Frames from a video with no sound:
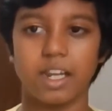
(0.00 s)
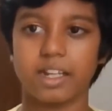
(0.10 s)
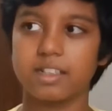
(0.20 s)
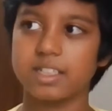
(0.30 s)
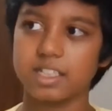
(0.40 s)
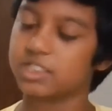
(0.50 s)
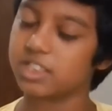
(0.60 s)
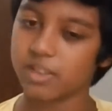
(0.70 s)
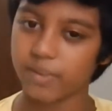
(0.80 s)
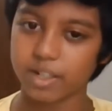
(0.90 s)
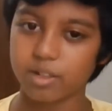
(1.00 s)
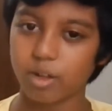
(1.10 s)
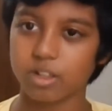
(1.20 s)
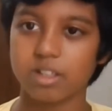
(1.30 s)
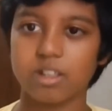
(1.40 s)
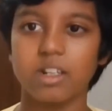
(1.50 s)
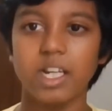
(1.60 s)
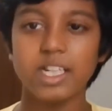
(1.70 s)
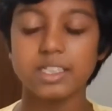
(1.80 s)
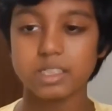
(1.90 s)
like I said, she's a very good author.
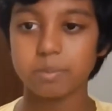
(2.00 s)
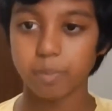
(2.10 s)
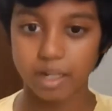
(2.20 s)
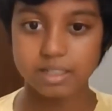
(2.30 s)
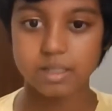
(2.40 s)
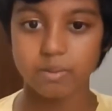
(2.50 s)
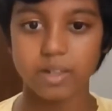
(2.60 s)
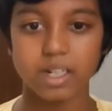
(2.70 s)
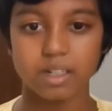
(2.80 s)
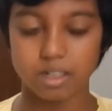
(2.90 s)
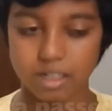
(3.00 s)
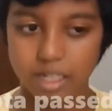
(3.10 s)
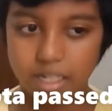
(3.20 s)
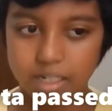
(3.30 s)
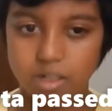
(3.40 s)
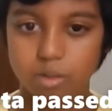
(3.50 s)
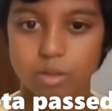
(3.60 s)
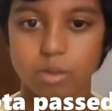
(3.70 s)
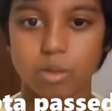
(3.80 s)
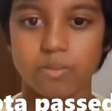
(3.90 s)
She passed away today due
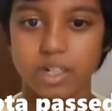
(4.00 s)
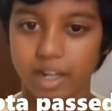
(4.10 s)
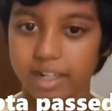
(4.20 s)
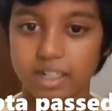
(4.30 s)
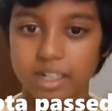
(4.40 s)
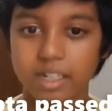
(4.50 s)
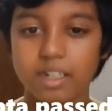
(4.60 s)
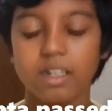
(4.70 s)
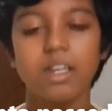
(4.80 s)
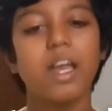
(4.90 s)
to COVID-19.